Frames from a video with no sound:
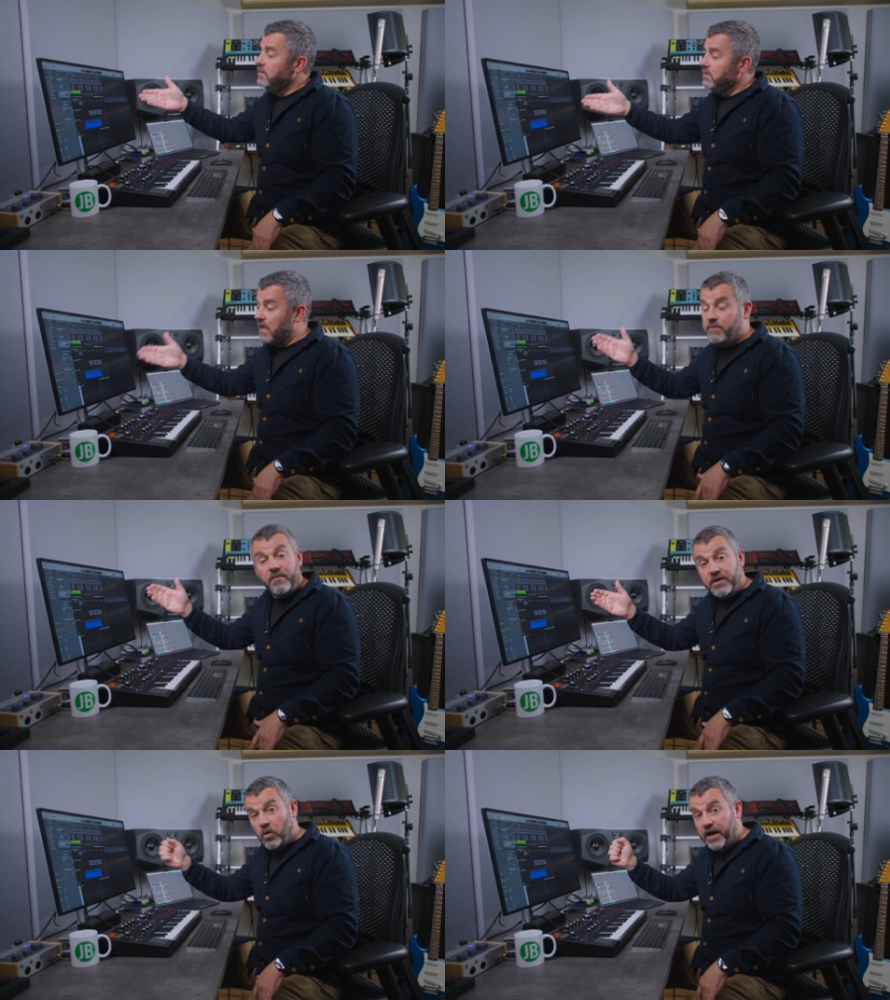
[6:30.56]
that
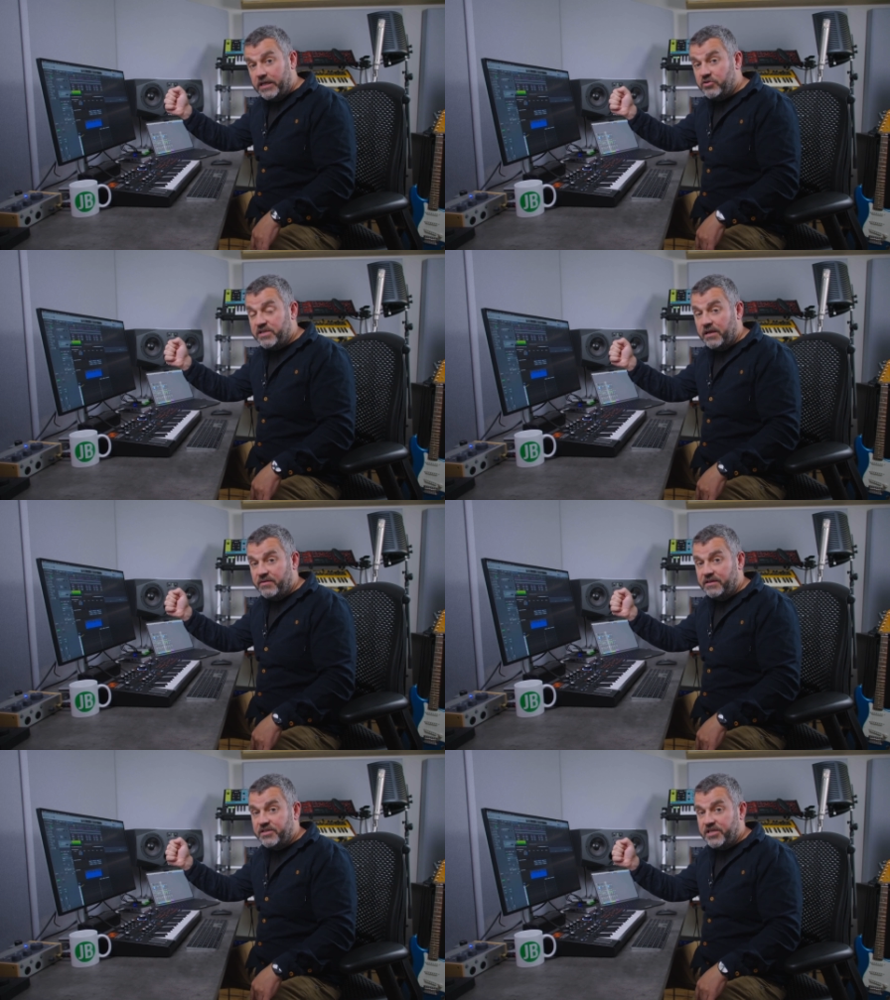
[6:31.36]
might be quite an interesting
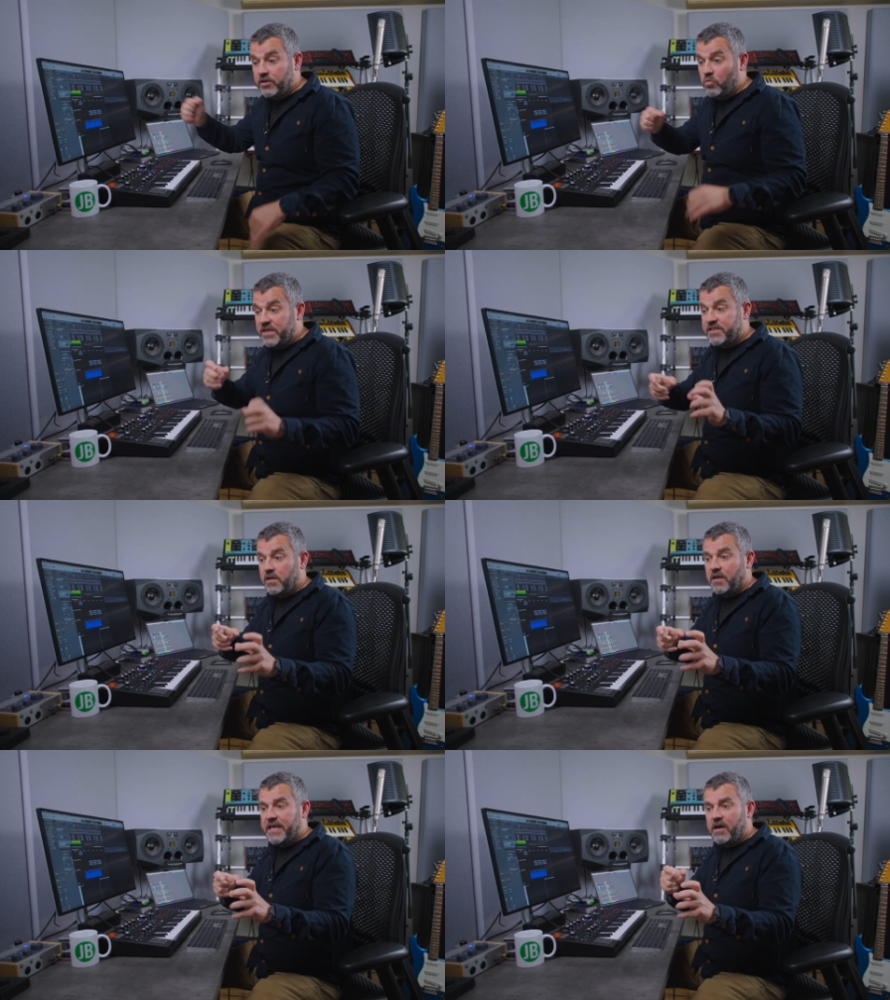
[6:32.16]
thing to do, where
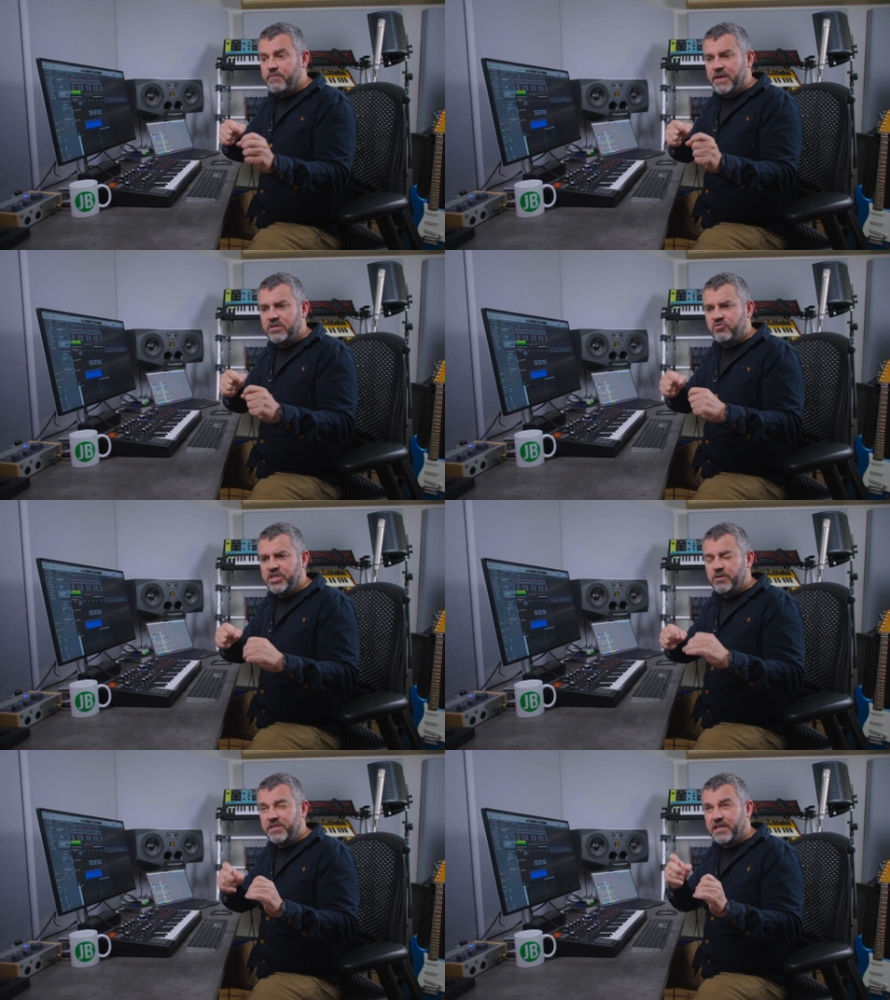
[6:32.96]
suddenly I'd be
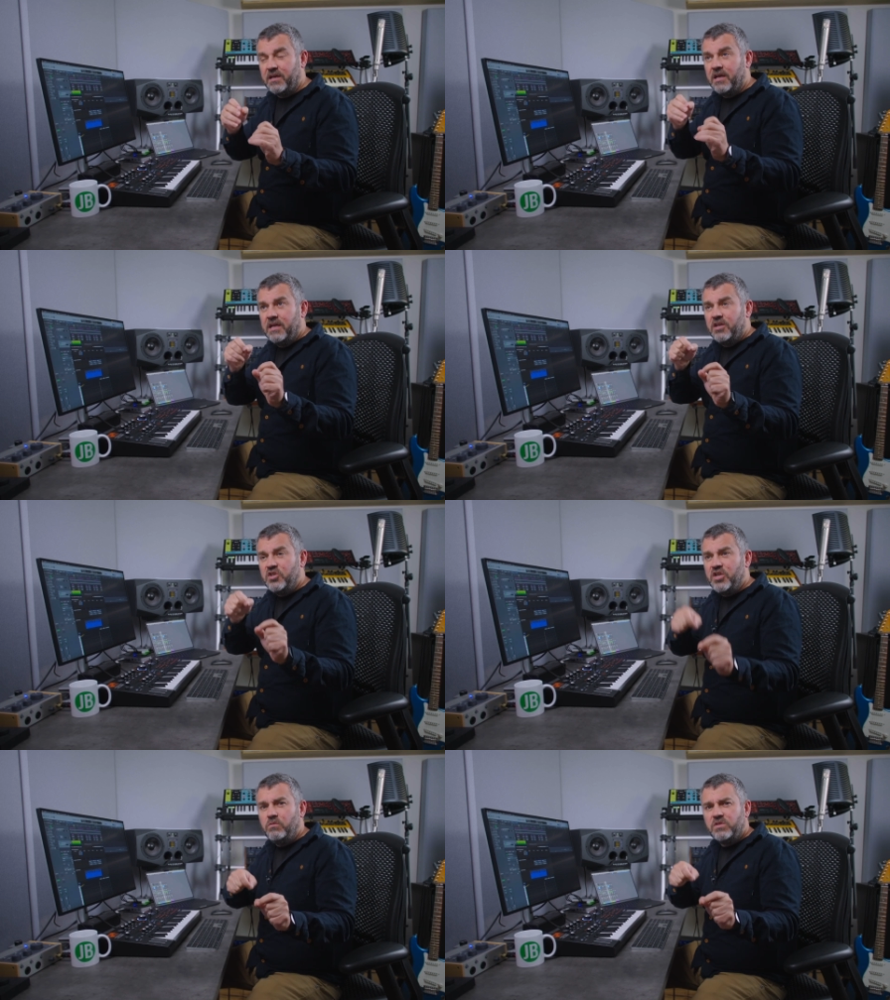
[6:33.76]
introducing
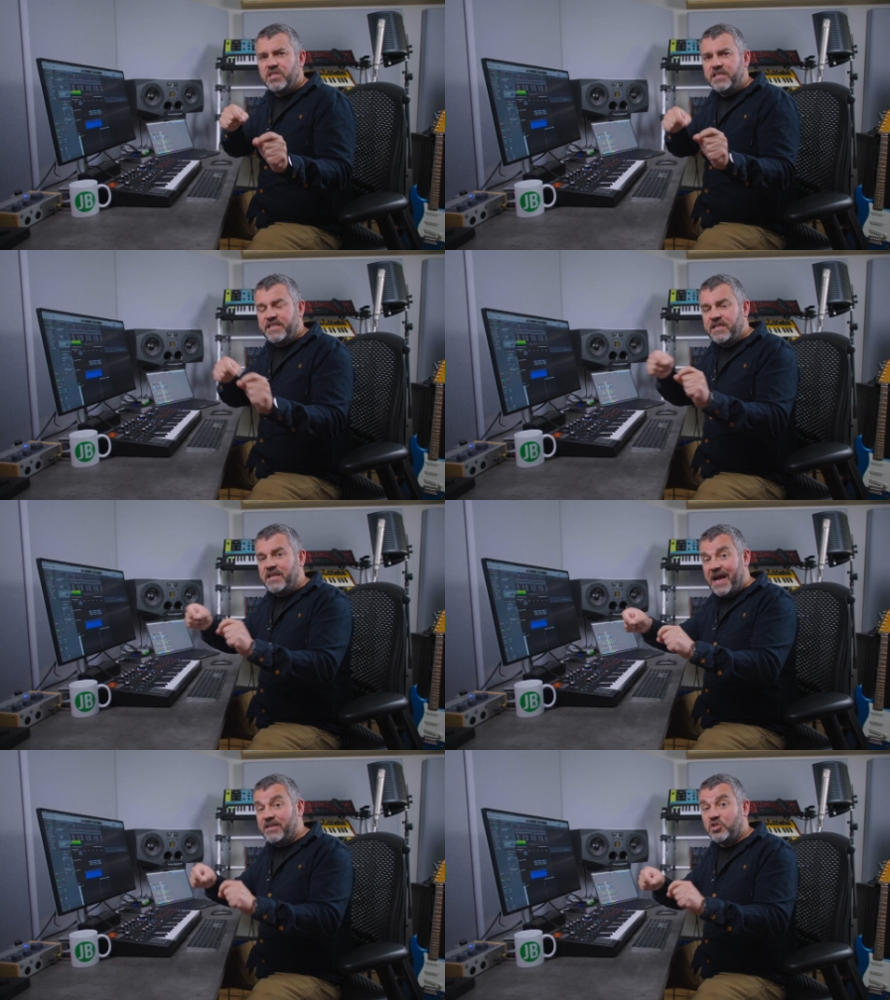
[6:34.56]
notes that
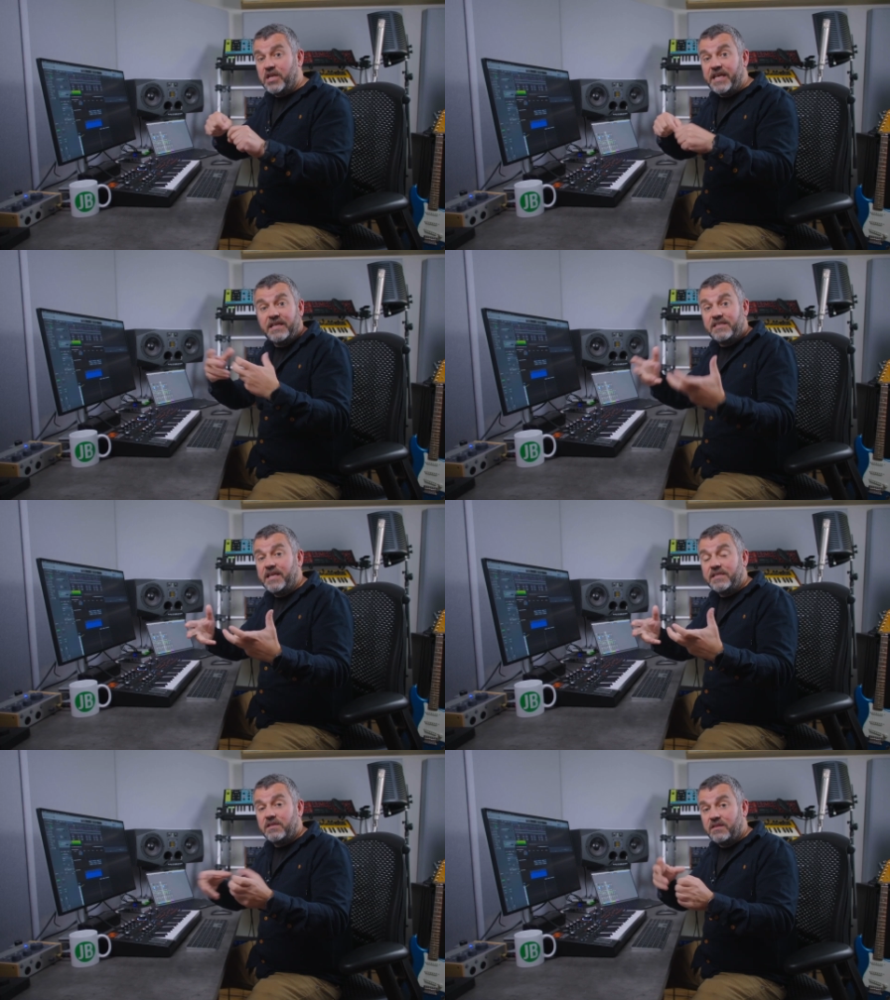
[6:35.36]
didn't actually
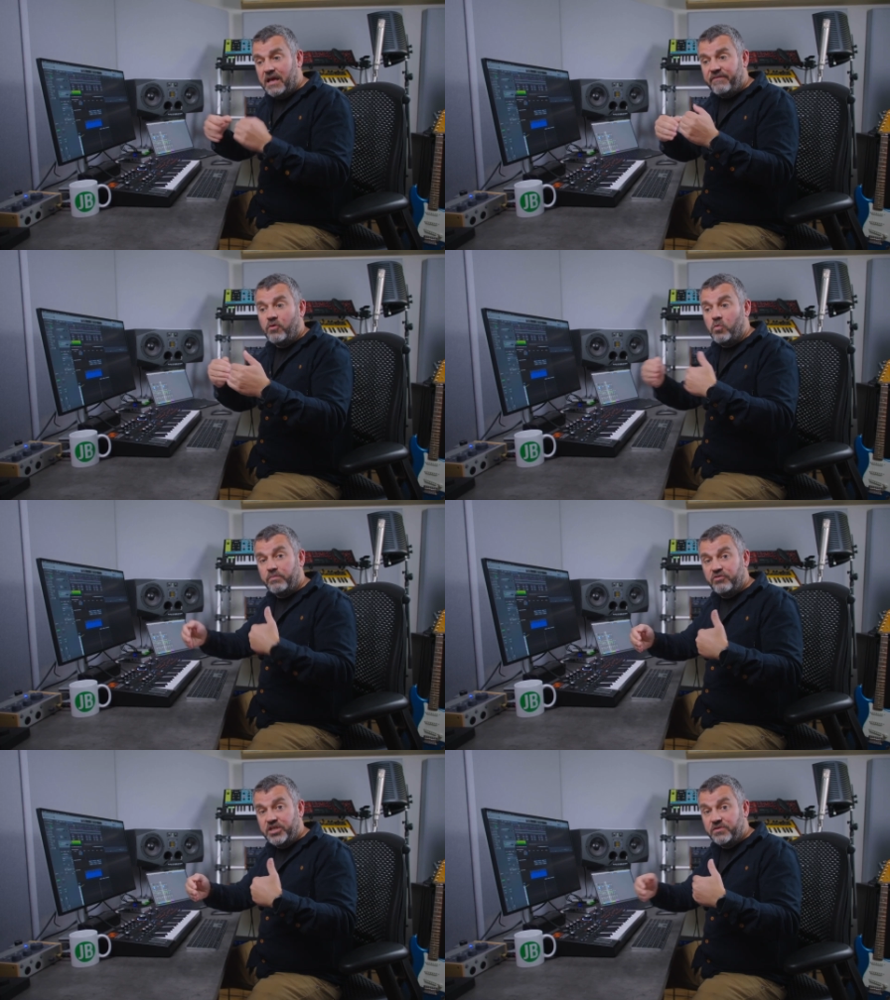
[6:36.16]
exist and therefore
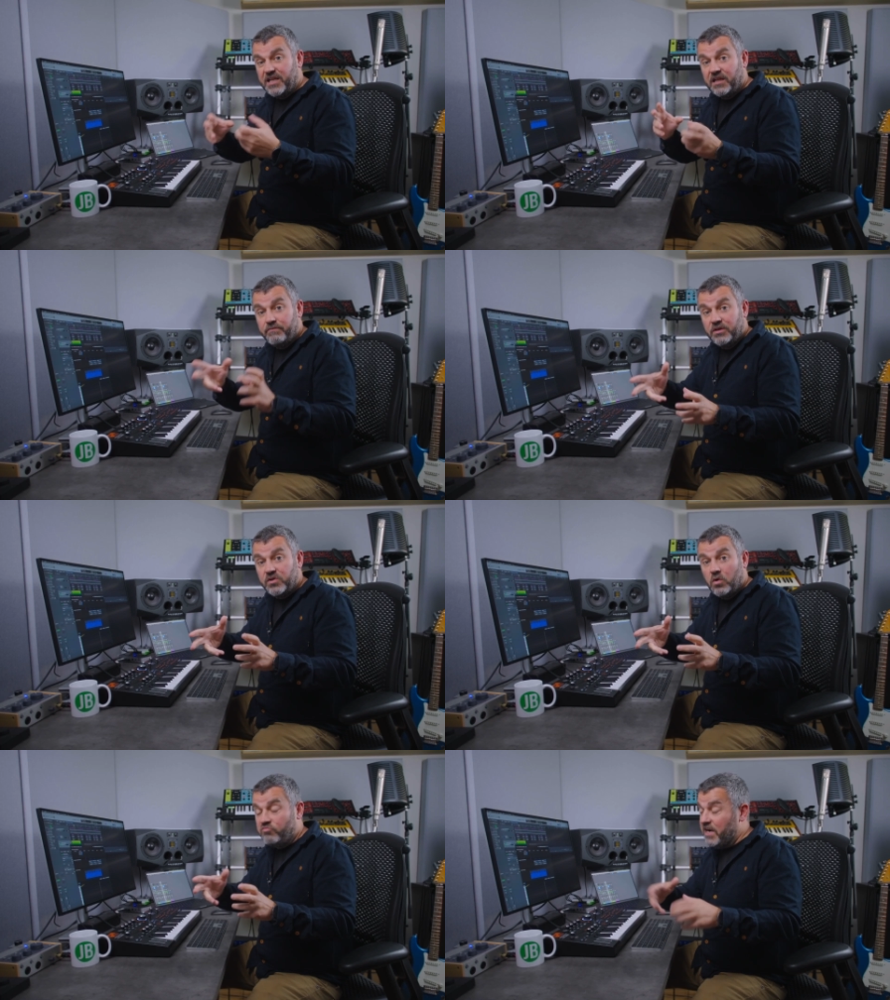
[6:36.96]
would produce a little
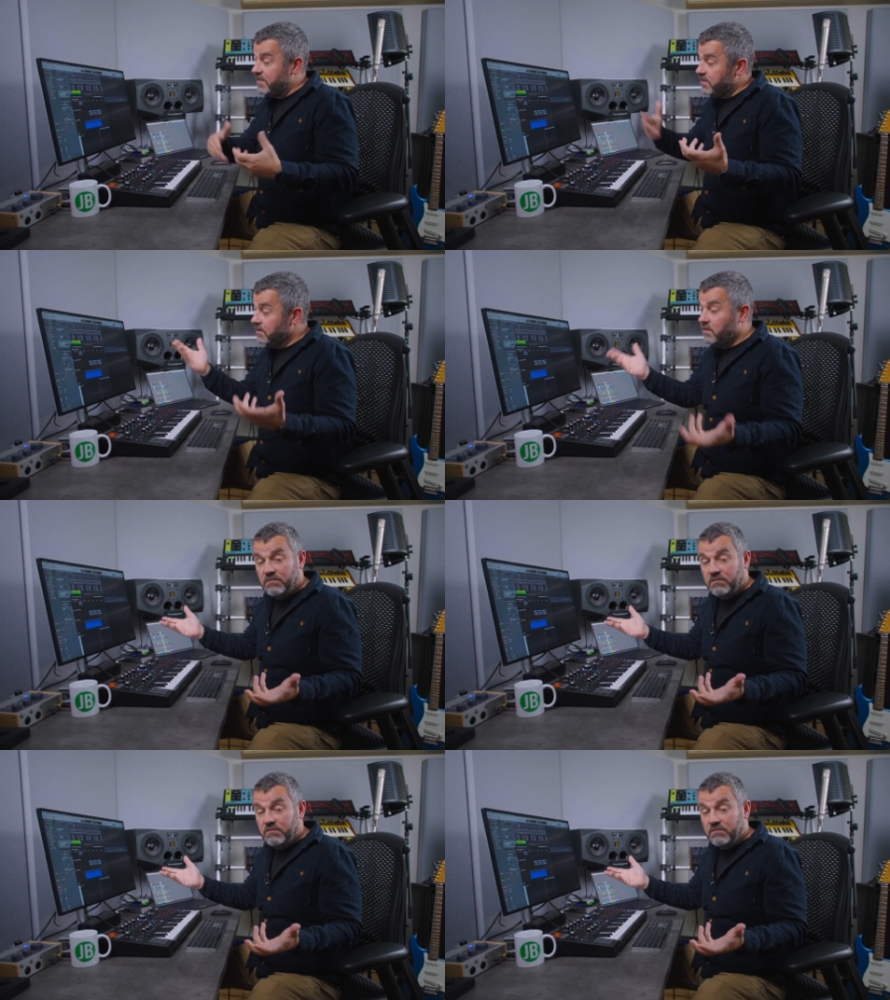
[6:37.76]
musical rest.